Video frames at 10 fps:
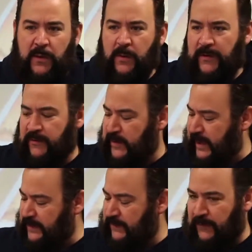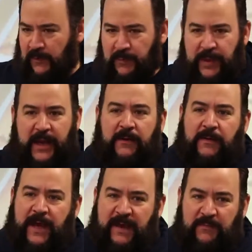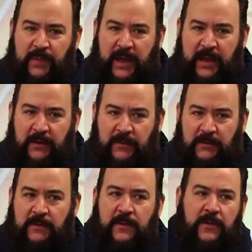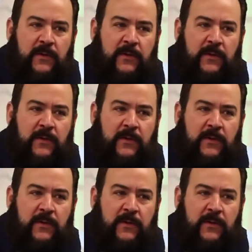Whether that's full panel, half panel,